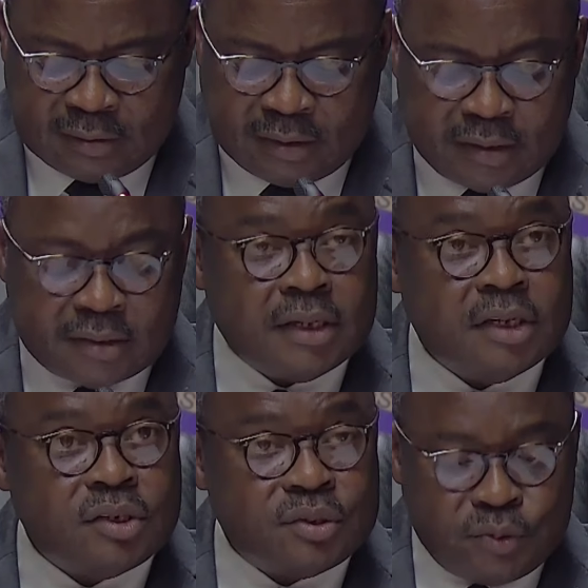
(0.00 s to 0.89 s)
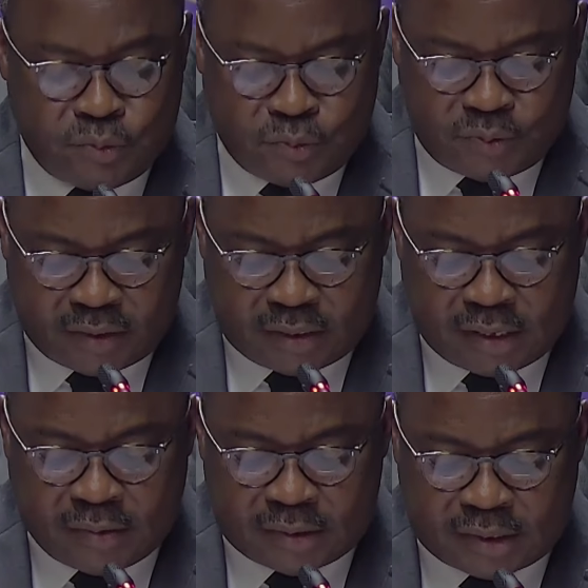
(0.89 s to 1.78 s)
It is issued and
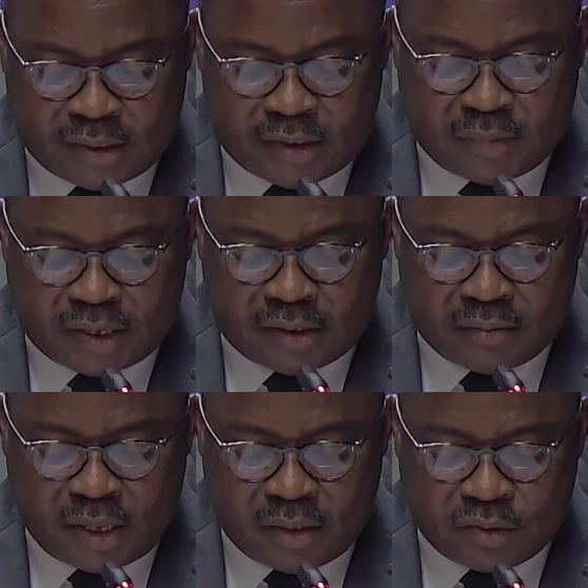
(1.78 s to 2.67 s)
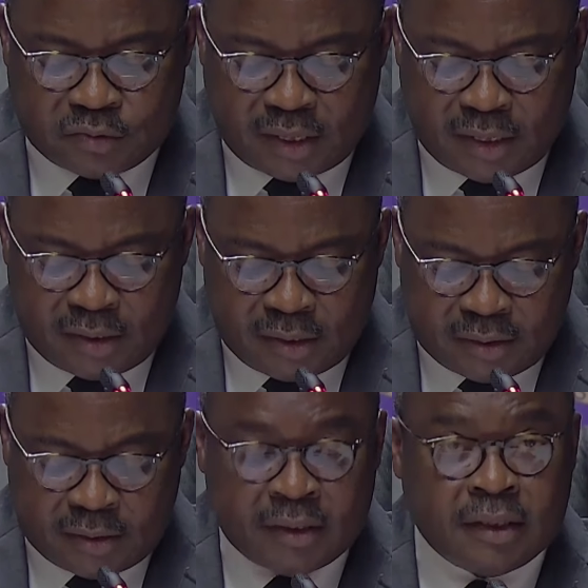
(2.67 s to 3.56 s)
guaranteed by the Bank of Ghana.
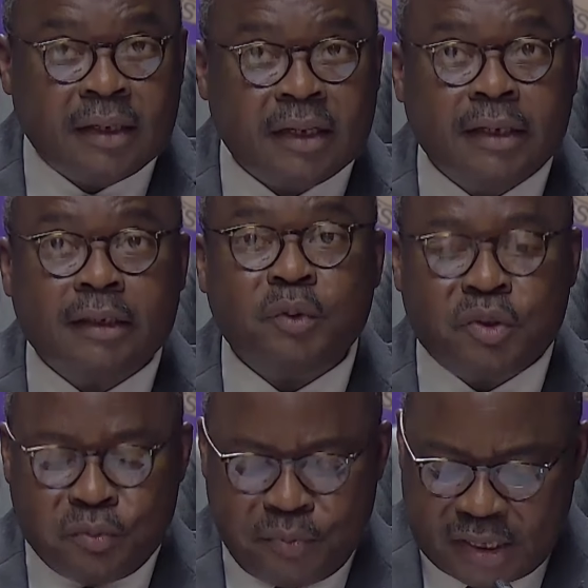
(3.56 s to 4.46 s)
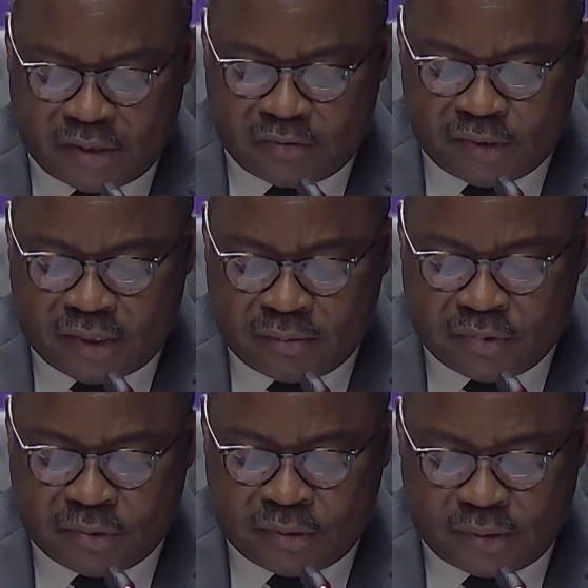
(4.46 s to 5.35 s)
It will be
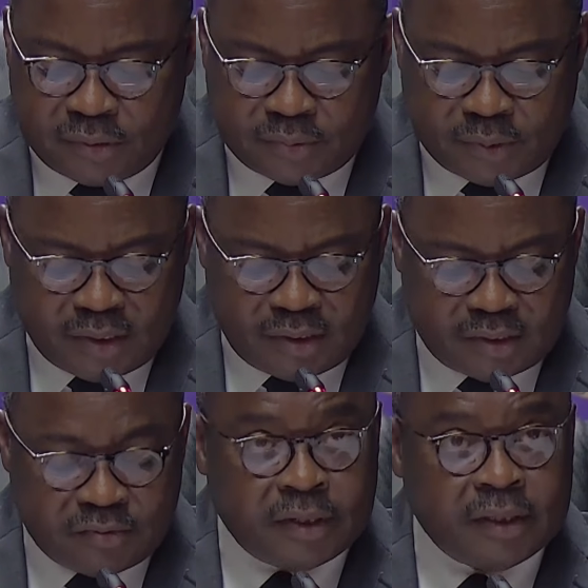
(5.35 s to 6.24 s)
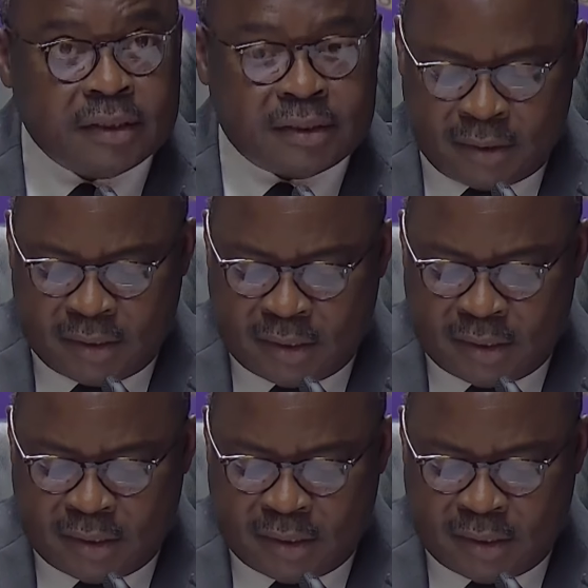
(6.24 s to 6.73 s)
available in 3 different